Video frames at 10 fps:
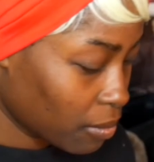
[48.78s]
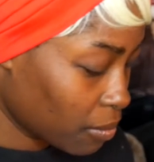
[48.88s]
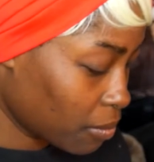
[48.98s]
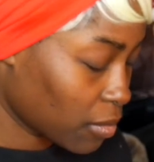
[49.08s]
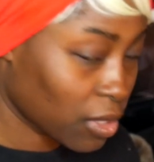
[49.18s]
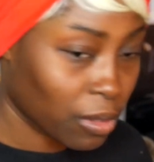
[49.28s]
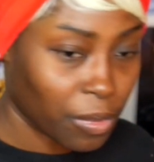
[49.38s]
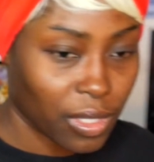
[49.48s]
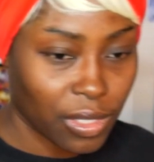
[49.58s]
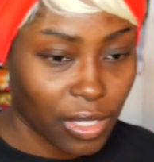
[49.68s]
sure to
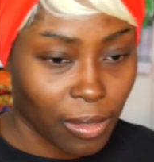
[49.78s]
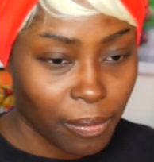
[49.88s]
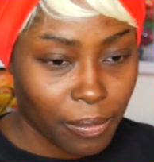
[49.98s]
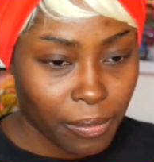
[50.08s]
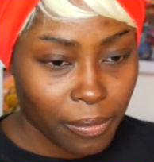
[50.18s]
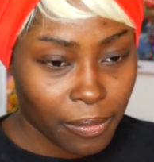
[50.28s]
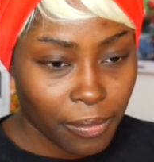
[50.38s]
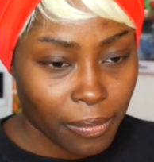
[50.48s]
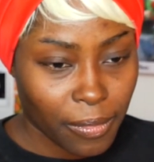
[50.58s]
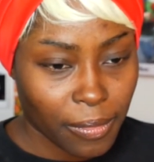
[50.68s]
moisturize. I
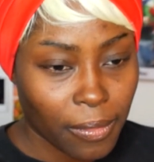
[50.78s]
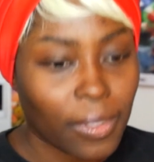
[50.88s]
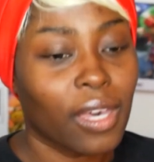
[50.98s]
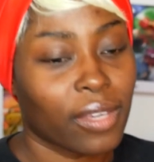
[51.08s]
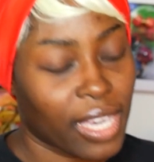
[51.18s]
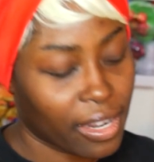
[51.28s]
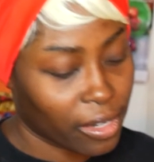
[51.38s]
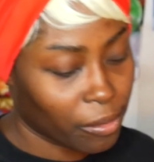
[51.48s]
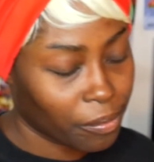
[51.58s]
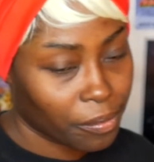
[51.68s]
moisturize with oil and then I set
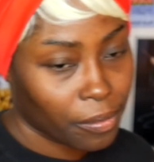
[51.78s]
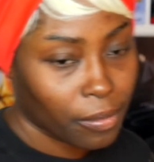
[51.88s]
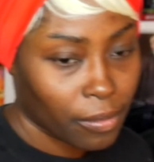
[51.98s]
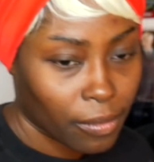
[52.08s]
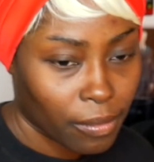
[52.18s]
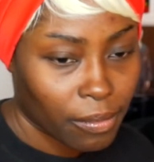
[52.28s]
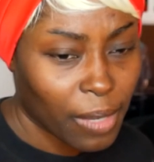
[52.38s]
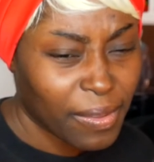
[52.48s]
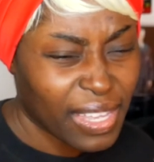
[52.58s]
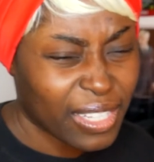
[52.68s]
it with a setting
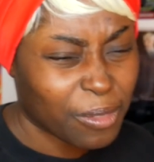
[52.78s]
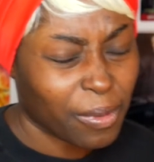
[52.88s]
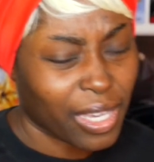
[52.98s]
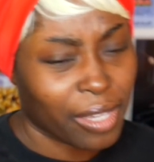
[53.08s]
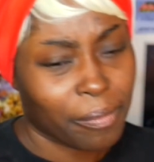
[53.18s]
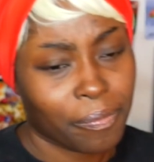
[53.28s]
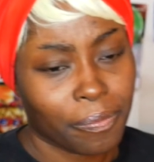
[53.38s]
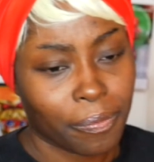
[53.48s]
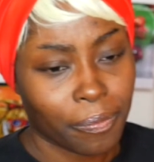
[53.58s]
powder. You're gonna see that later,